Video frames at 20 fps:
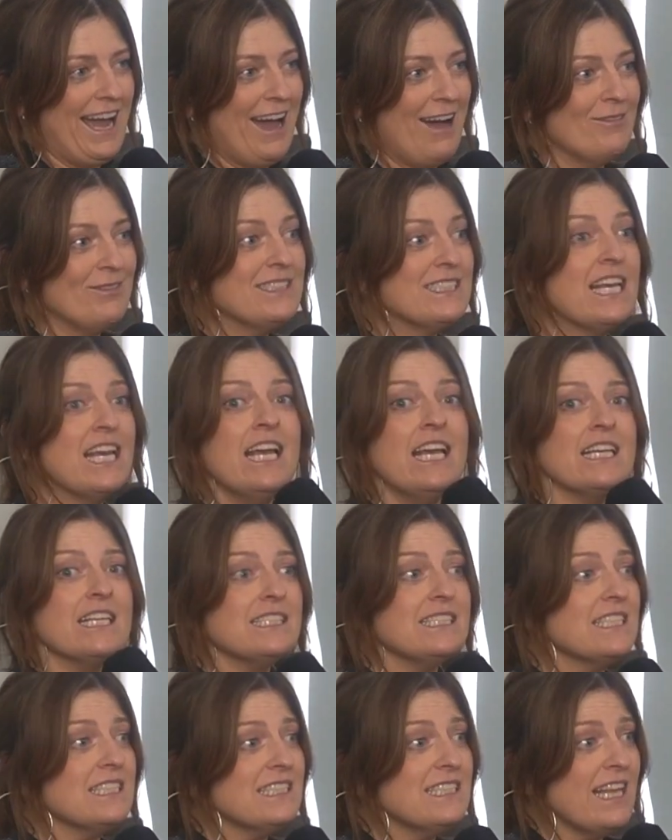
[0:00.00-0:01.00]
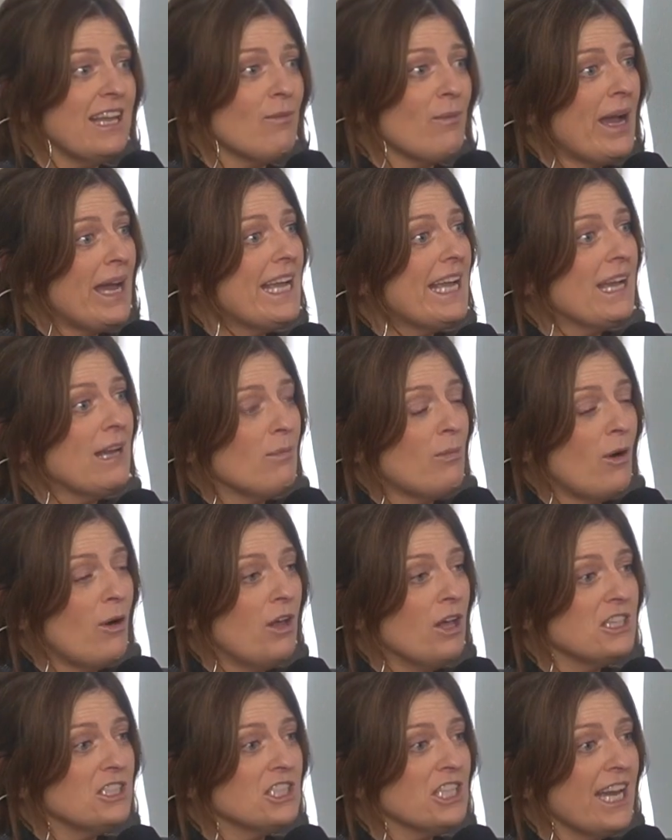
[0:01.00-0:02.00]
happens. Because there's no way to
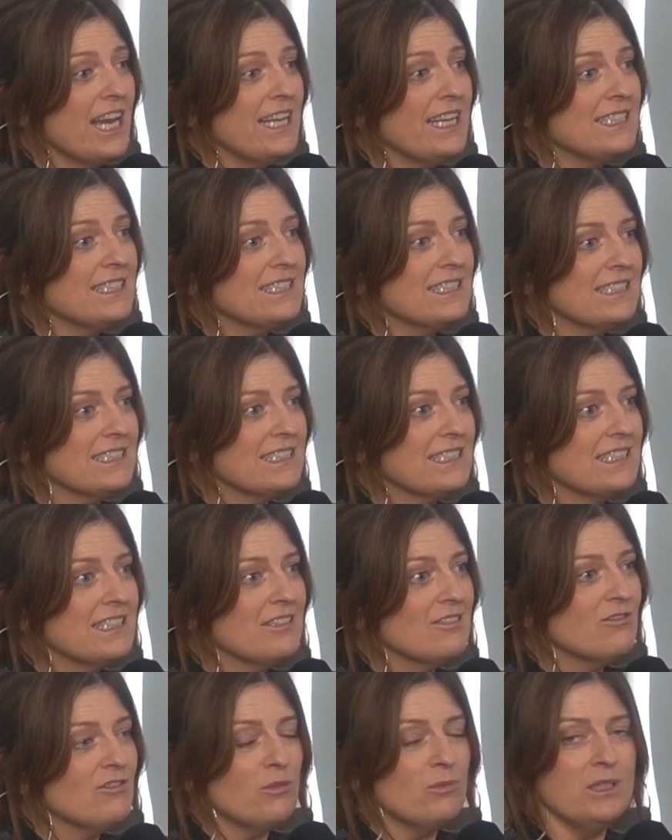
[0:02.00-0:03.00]
apologise for